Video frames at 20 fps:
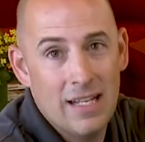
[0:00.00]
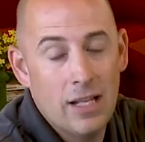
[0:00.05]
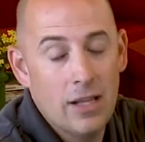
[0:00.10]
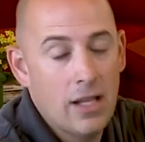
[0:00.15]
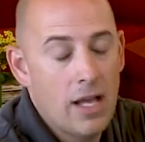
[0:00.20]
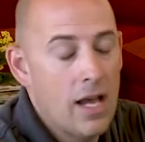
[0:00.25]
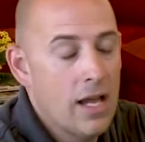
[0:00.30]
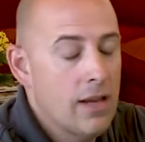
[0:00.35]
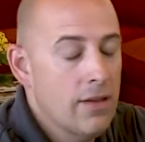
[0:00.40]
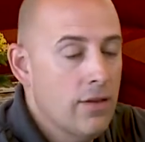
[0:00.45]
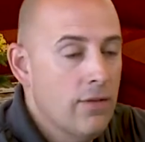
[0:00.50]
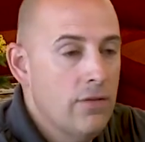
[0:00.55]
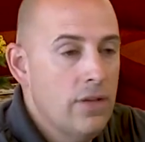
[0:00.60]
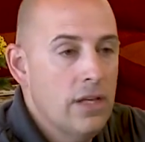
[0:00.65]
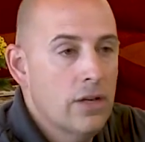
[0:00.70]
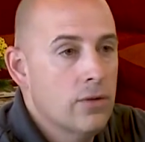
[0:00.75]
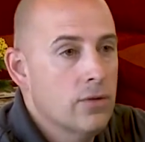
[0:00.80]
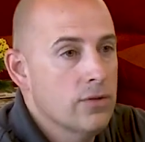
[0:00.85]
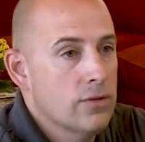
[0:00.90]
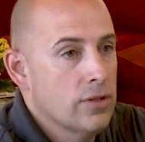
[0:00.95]
a lot of the
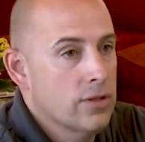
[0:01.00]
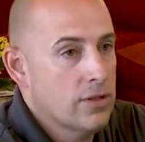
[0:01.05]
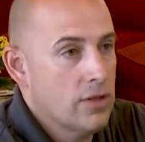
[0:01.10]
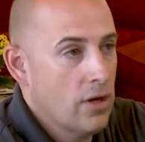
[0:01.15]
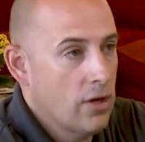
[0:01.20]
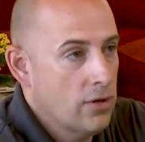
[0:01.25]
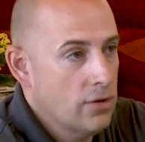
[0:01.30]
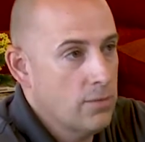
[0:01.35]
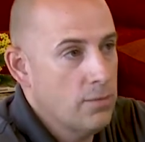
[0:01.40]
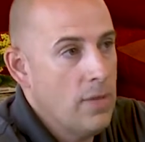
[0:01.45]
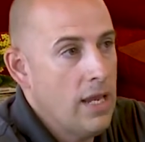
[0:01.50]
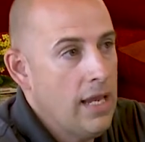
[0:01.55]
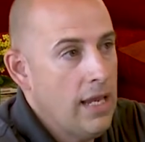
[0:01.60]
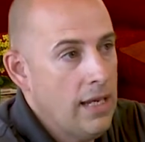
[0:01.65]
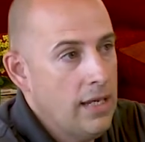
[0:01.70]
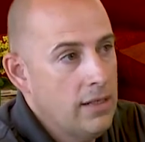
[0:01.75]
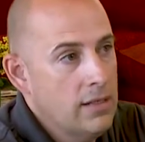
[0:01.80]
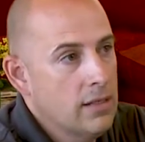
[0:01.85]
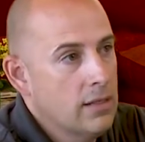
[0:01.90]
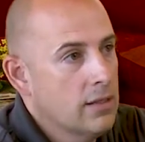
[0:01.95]
vehicles just aren't
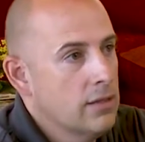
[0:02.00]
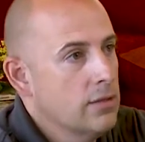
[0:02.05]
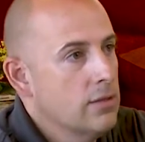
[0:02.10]
made